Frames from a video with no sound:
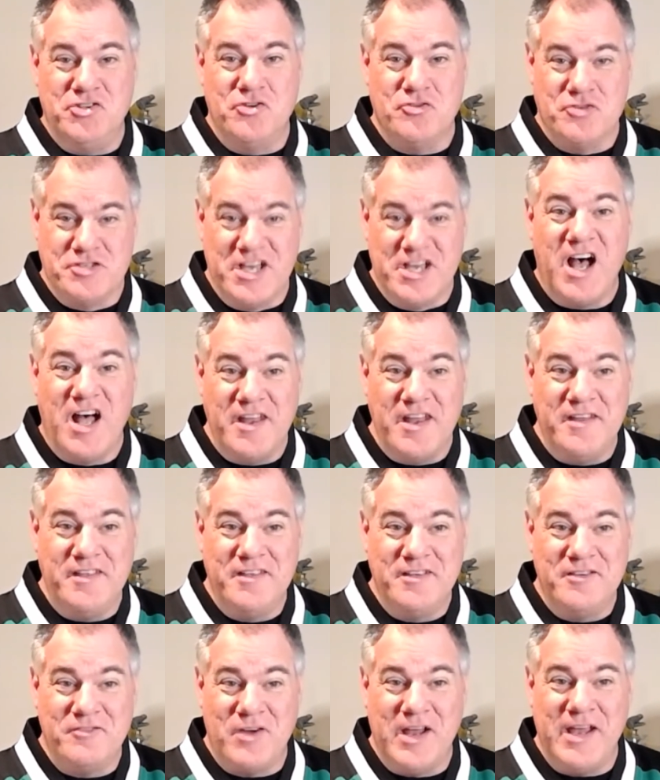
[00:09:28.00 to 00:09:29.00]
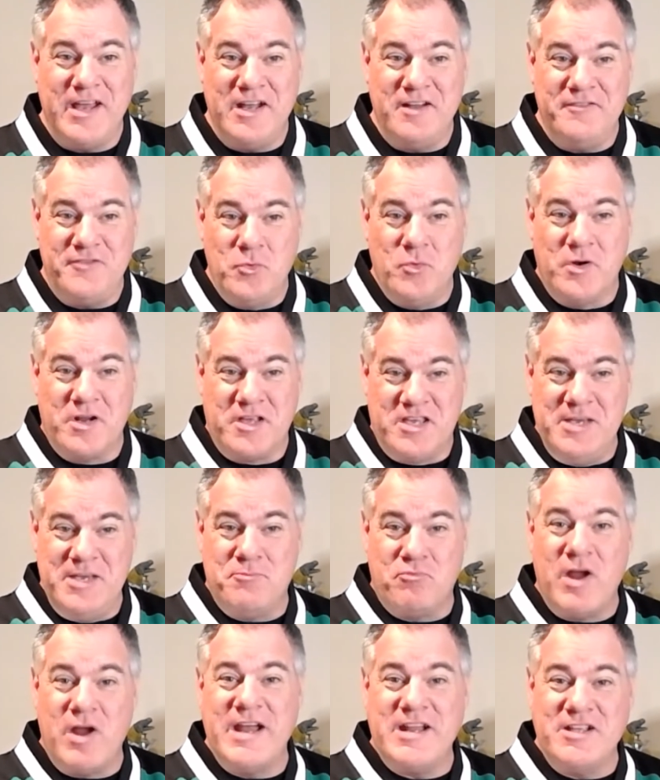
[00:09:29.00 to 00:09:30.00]
you're done, right? And if you want to
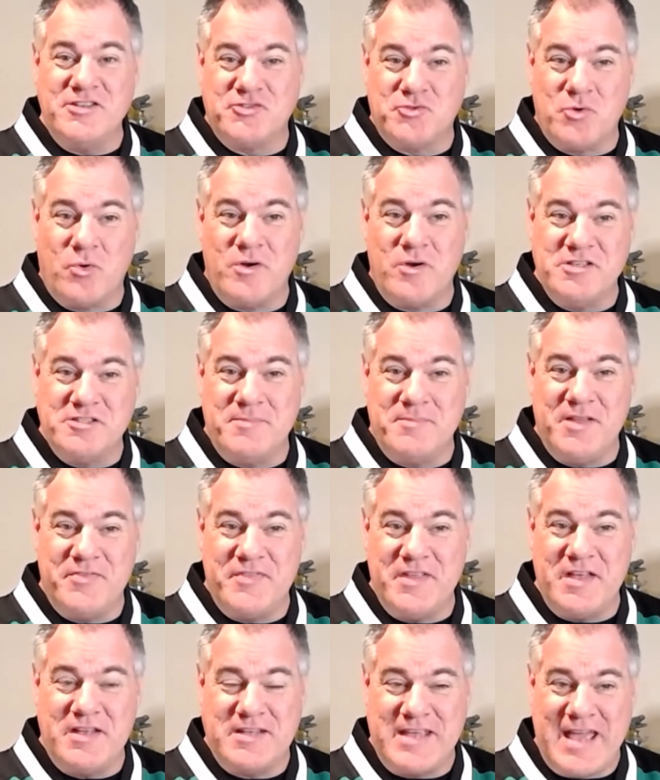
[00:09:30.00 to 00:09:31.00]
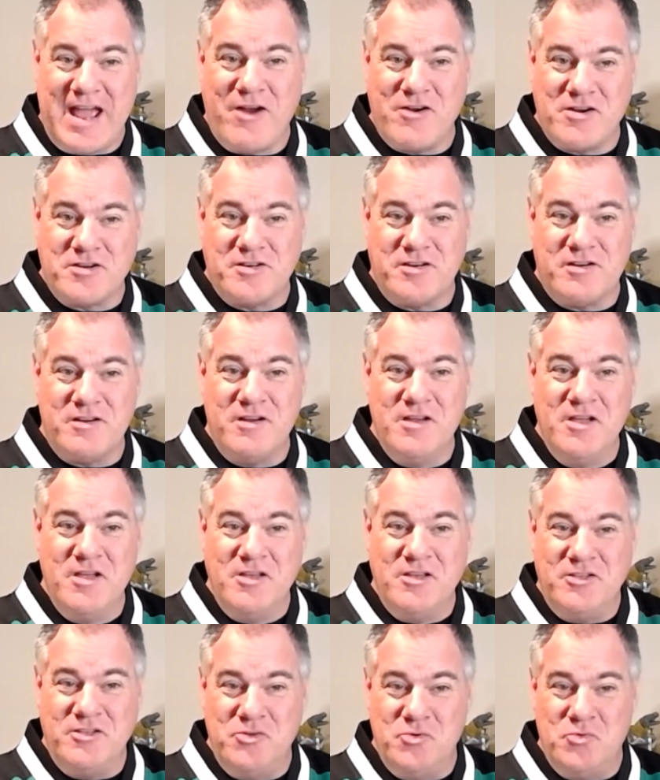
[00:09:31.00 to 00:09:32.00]
keep writing stories about that character,
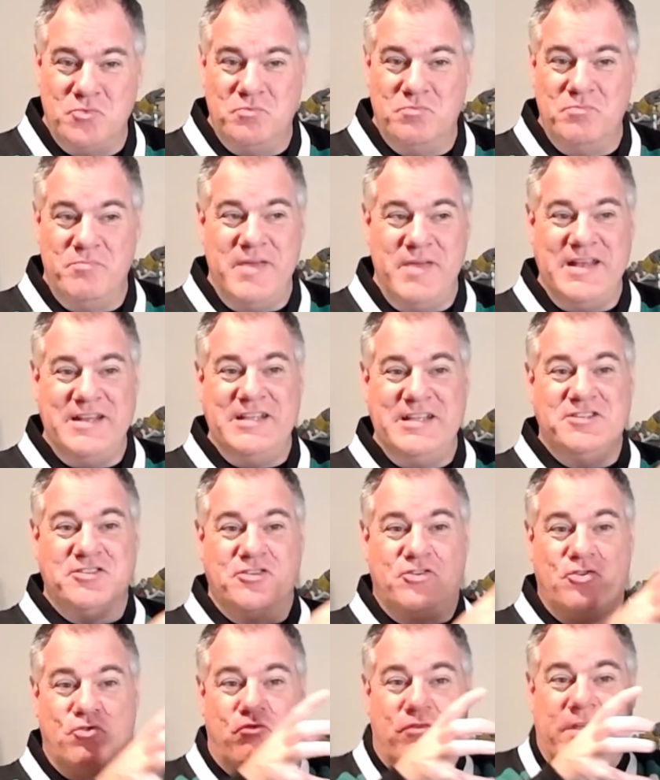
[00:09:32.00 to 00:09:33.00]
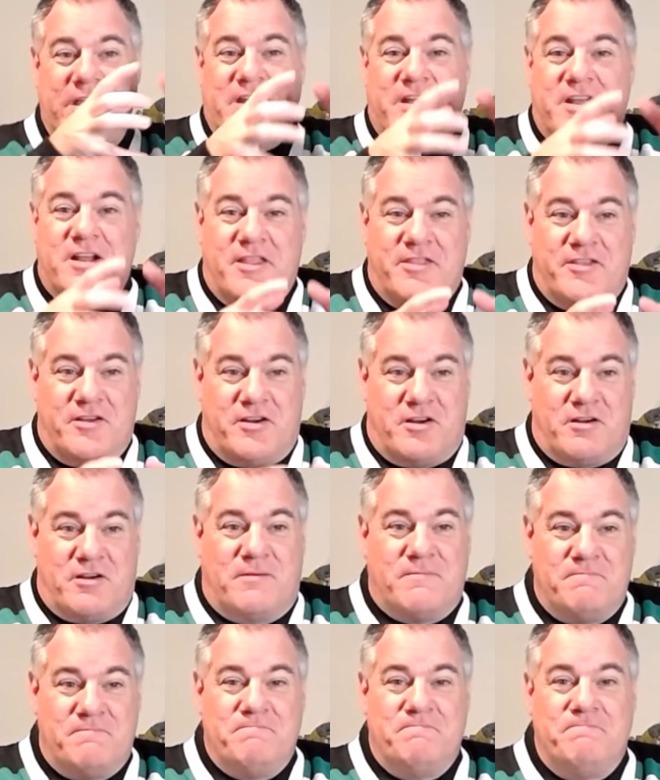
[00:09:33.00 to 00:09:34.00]
you may need to create
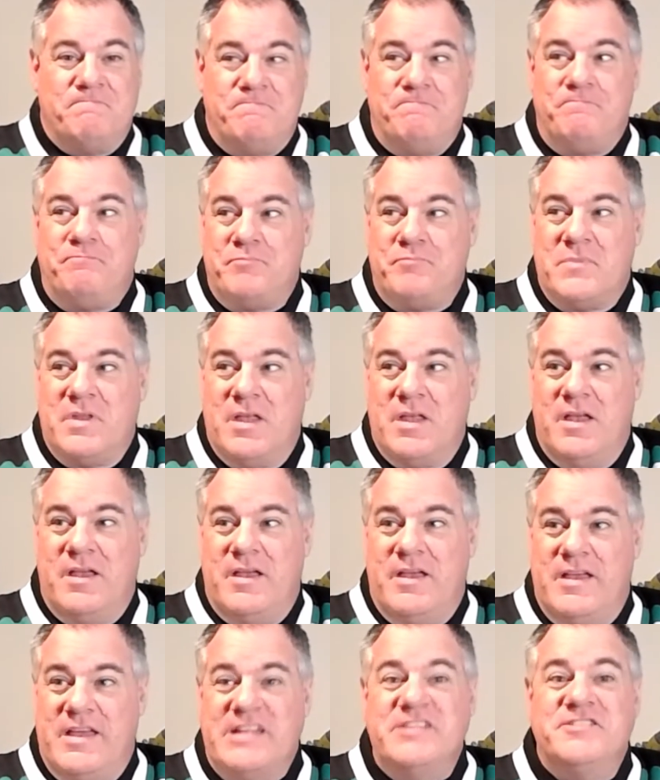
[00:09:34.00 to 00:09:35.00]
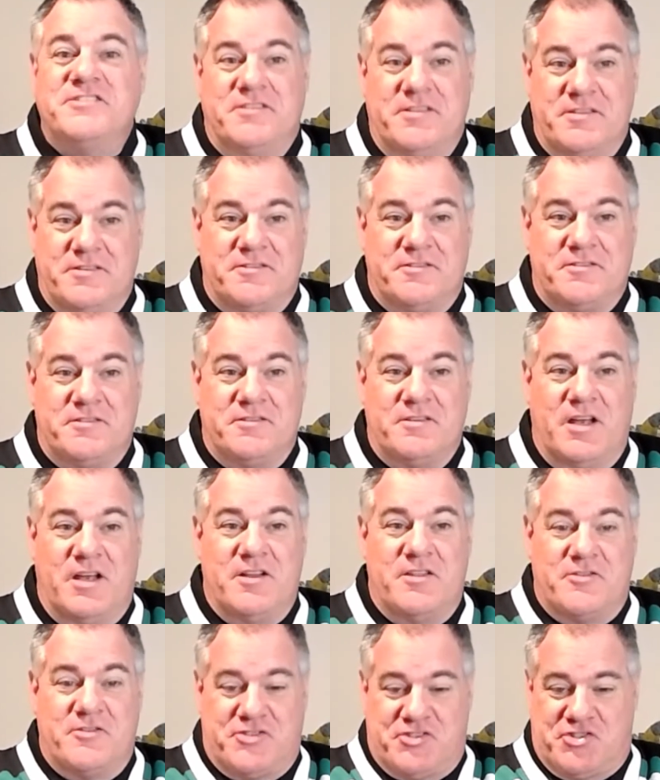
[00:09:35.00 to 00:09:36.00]
another instance,
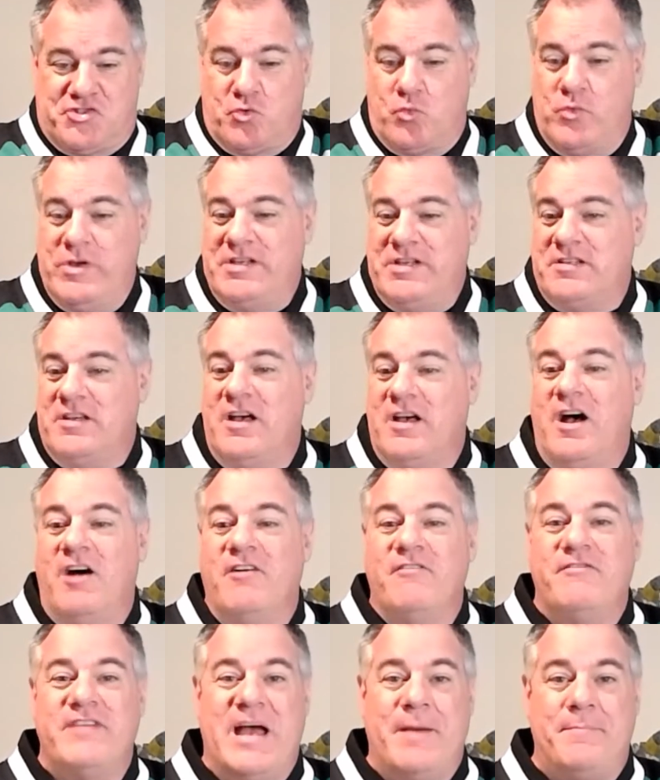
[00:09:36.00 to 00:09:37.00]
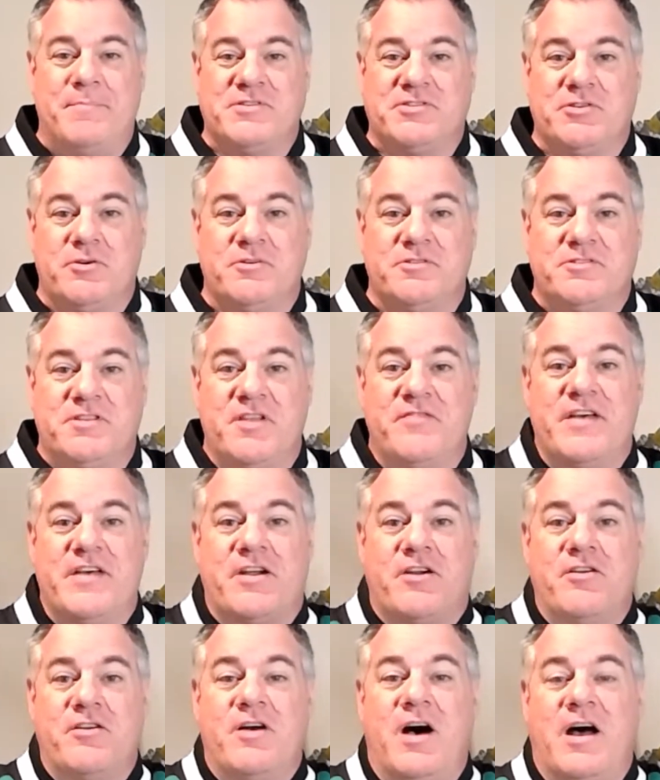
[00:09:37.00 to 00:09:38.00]
another suite of episodes
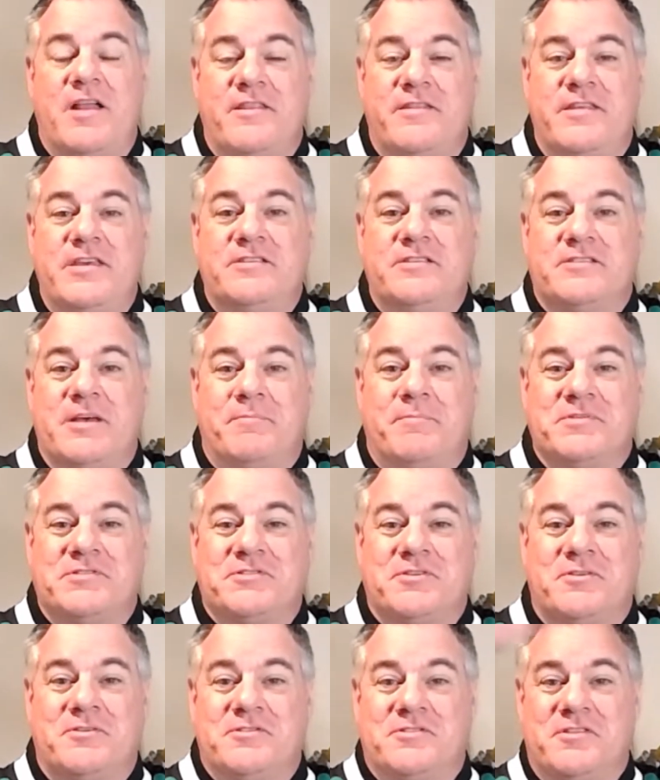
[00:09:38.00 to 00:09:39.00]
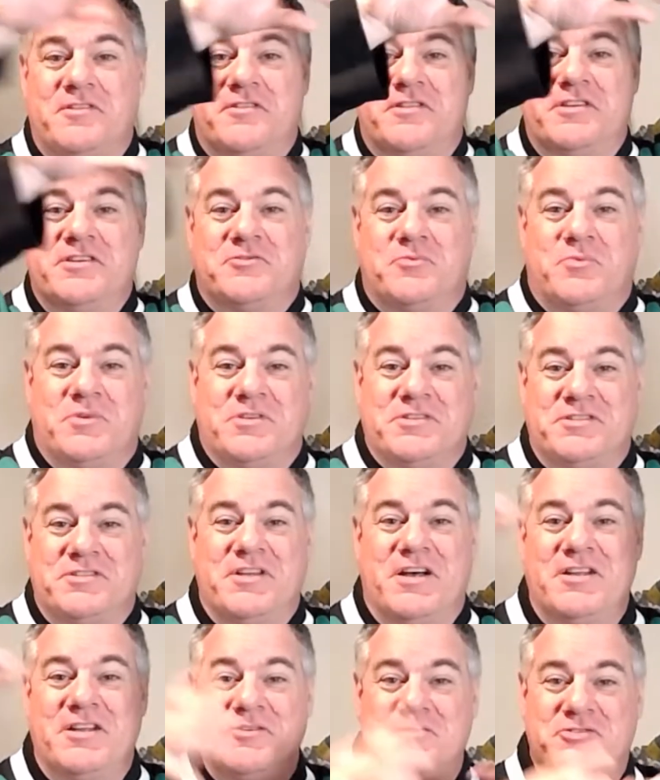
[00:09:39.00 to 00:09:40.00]
that are not these episodes. This one's
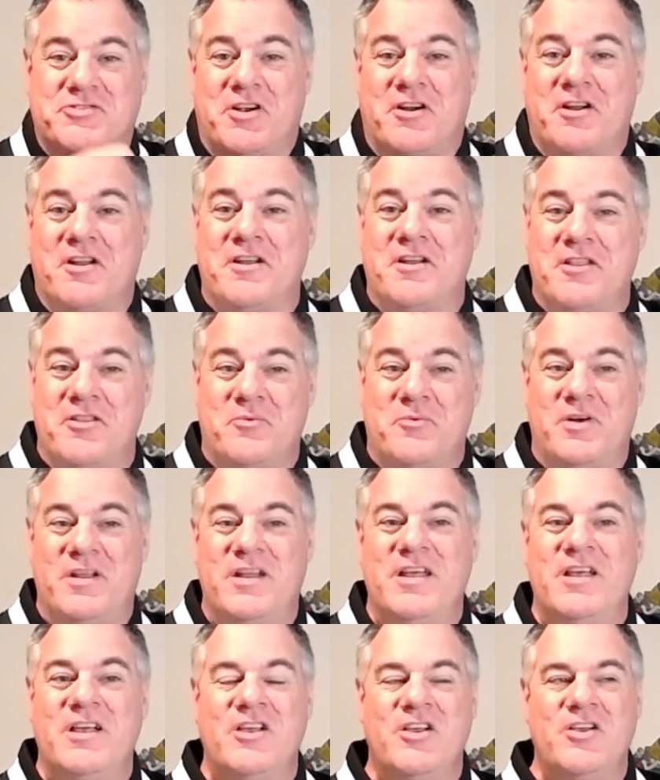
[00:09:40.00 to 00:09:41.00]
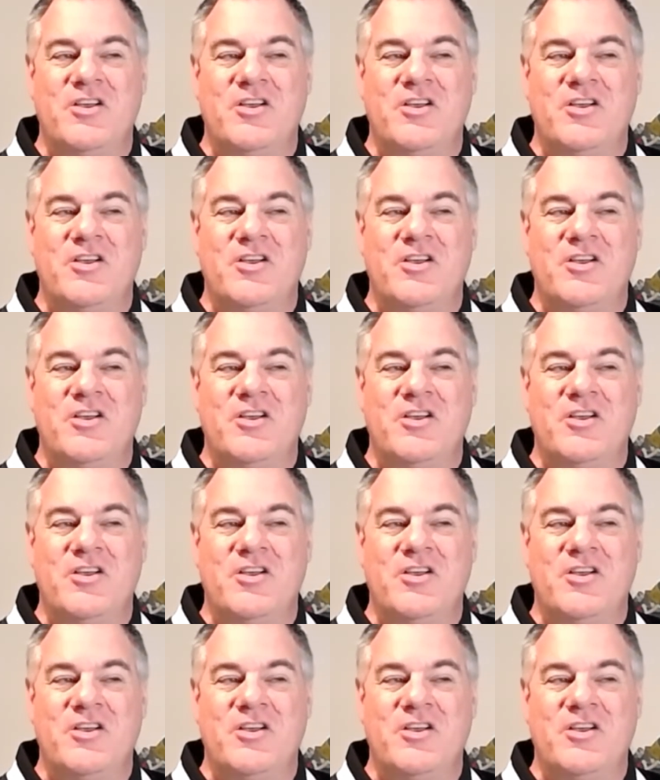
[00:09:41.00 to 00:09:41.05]
done, you start another one.